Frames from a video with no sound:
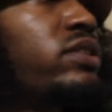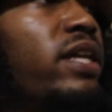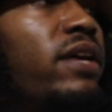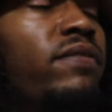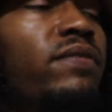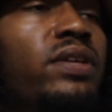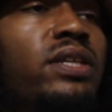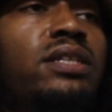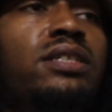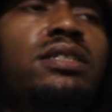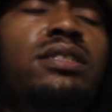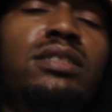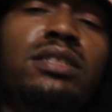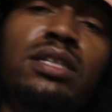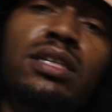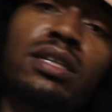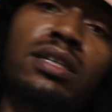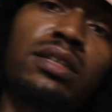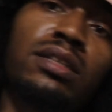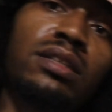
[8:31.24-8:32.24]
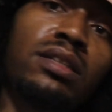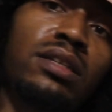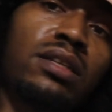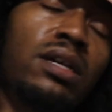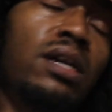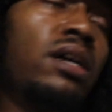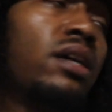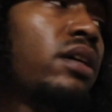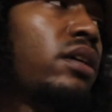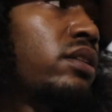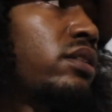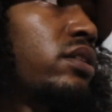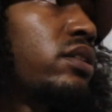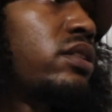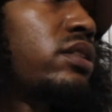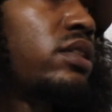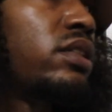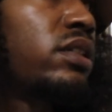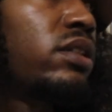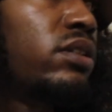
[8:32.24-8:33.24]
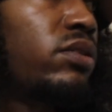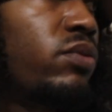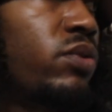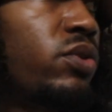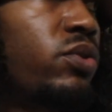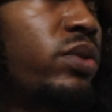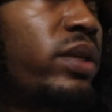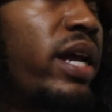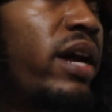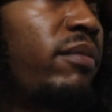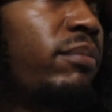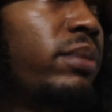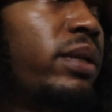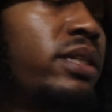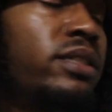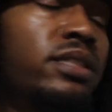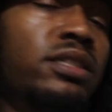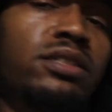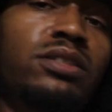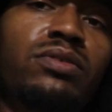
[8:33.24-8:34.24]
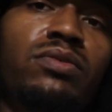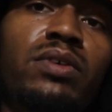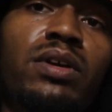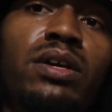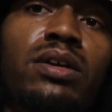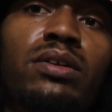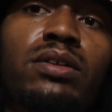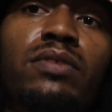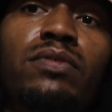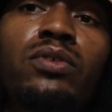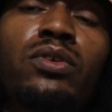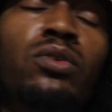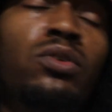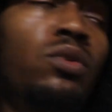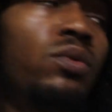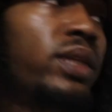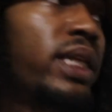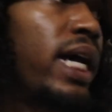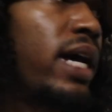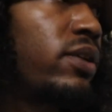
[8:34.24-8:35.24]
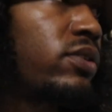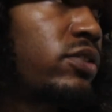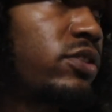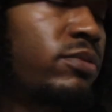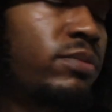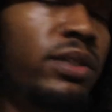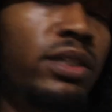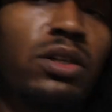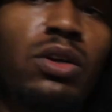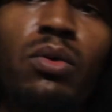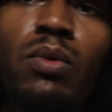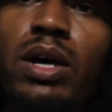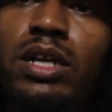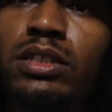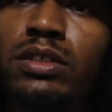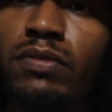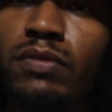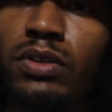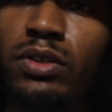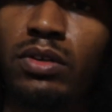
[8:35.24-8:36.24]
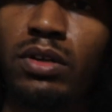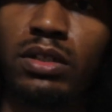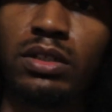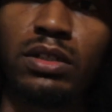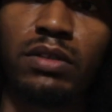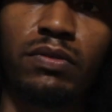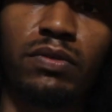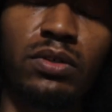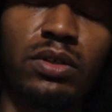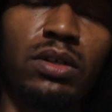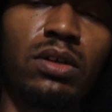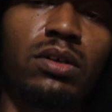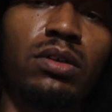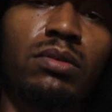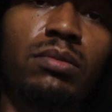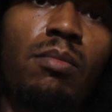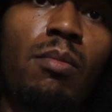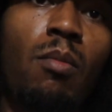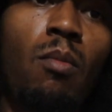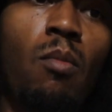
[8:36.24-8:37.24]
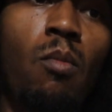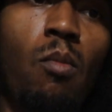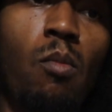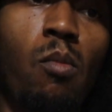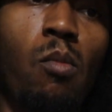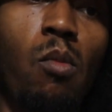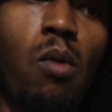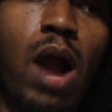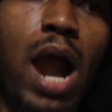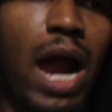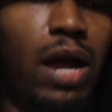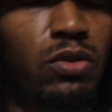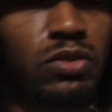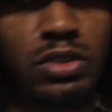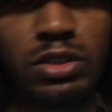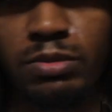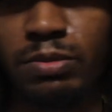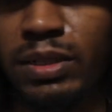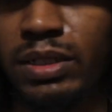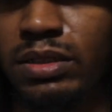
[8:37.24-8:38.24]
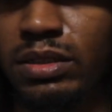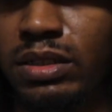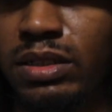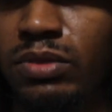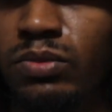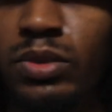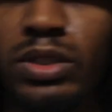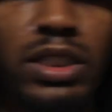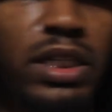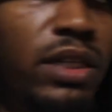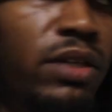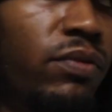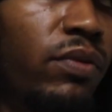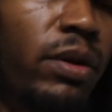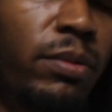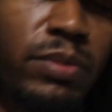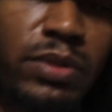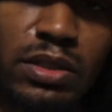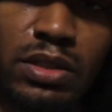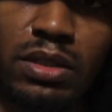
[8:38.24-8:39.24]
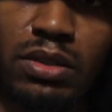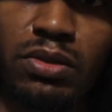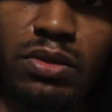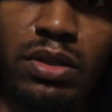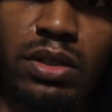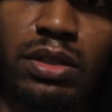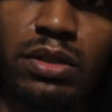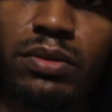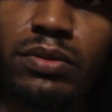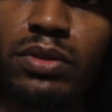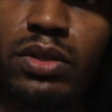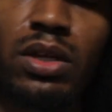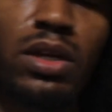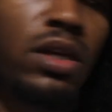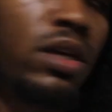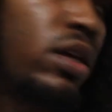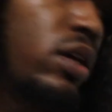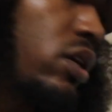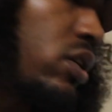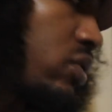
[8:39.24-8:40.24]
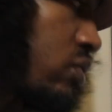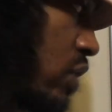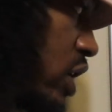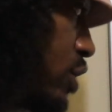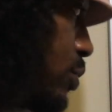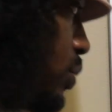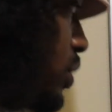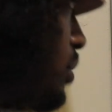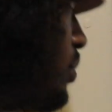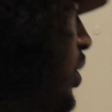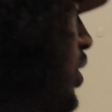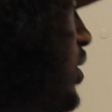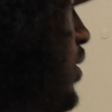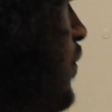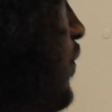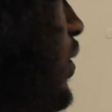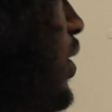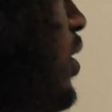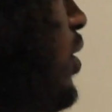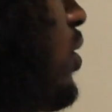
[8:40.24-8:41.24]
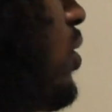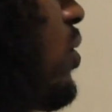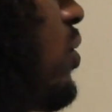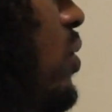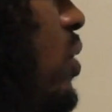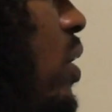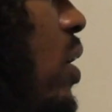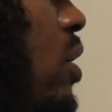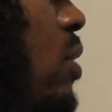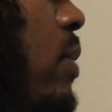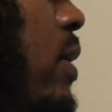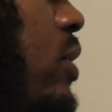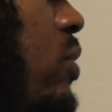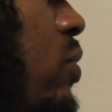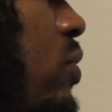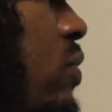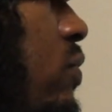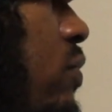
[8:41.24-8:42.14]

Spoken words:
that Venus is in to see where you can have blessings around. If you don't know what the houses mean, go watch the video I did for houses basically and what they represent, right? So that's pretty much the video. I know it's